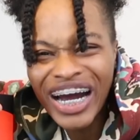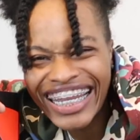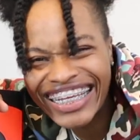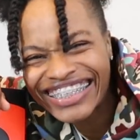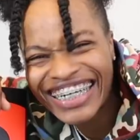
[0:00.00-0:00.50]

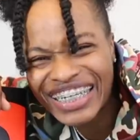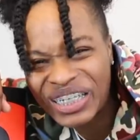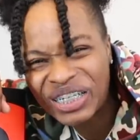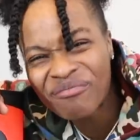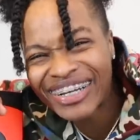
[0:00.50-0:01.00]
What is
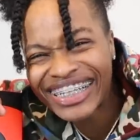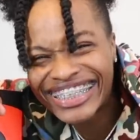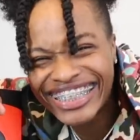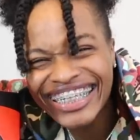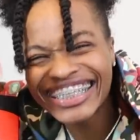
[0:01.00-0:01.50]
up,
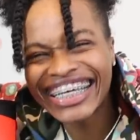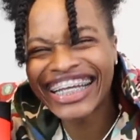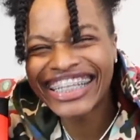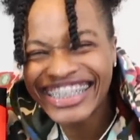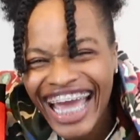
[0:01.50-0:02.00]
to
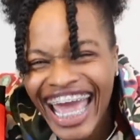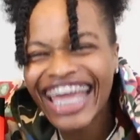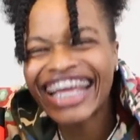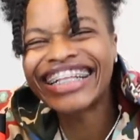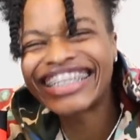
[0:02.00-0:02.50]
the
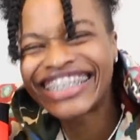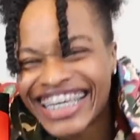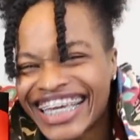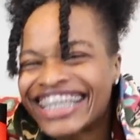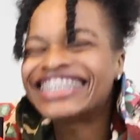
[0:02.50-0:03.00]

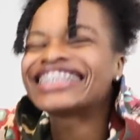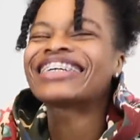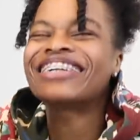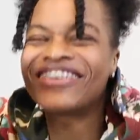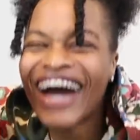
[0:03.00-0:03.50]
JT
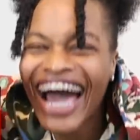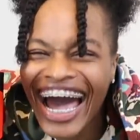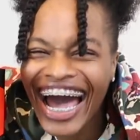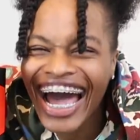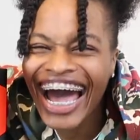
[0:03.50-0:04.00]
squad.
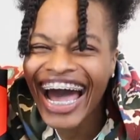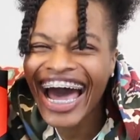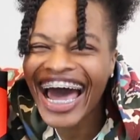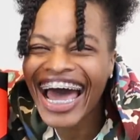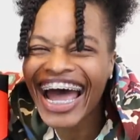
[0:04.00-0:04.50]

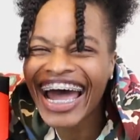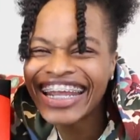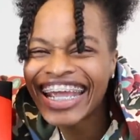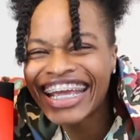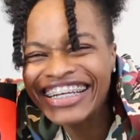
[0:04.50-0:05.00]

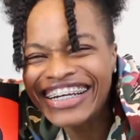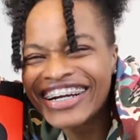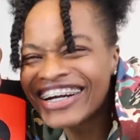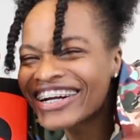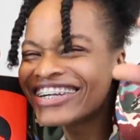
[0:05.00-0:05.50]
Your
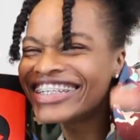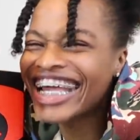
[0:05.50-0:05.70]
girl